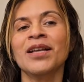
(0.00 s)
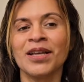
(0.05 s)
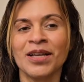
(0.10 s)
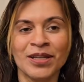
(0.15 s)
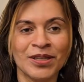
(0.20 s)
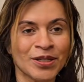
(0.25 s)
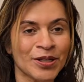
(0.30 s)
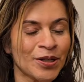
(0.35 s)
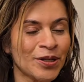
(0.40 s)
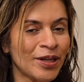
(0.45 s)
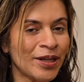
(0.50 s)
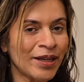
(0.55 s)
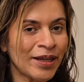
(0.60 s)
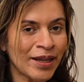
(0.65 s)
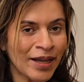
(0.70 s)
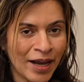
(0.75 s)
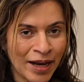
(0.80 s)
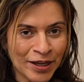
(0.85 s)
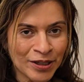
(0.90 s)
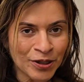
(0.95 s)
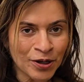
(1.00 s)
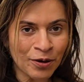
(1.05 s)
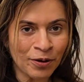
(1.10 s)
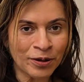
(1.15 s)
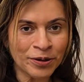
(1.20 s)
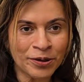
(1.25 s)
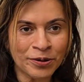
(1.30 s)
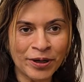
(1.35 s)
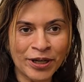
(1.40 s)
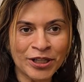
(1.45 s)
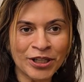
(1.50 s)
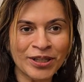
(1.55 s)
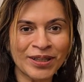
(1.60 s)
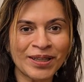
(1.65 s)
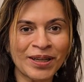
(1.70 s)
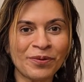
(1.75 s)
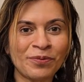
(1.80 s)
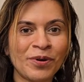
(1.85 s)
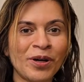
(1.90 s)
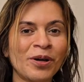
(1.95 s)
So the next alteration
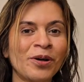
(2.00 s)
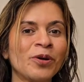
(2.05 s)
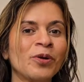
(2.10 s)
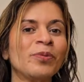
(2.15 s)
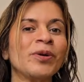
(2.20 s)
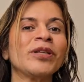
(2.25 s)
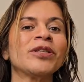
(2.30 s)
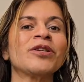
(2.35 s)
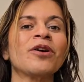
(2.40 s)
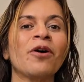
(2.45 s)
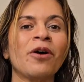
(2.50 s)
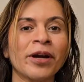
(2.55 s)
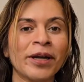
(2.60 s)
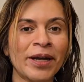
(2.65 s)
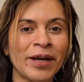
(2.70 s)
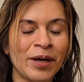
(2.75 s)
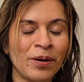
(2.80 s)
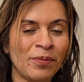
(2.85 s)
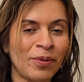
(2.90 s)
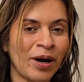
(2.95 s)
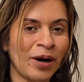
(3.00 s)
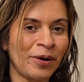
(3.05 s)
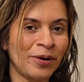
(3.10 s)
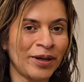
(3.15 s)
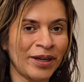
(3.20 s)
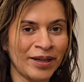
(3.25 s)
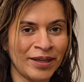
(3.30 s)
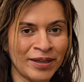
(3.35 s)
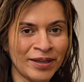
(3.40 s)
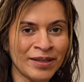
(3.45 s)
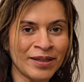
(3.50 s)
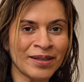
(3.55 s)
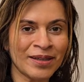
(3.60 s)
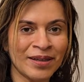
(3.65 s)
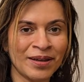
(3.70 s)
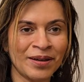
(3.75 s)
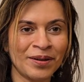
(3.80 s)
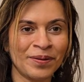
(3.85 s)
that we're going to be talking about is